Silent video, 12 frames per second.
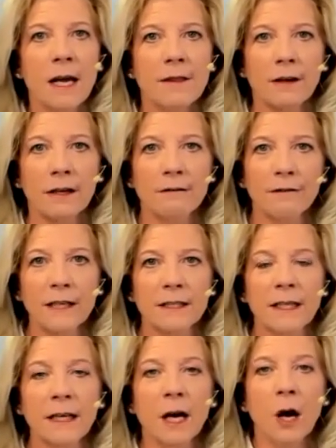They're
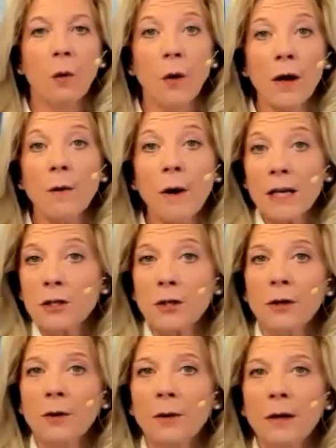conflicting. What do I
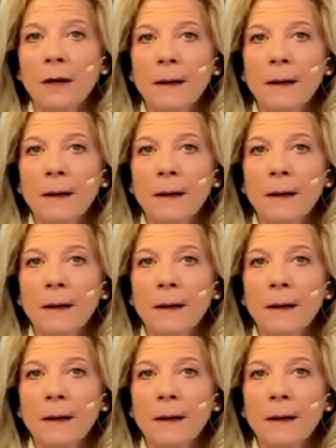do?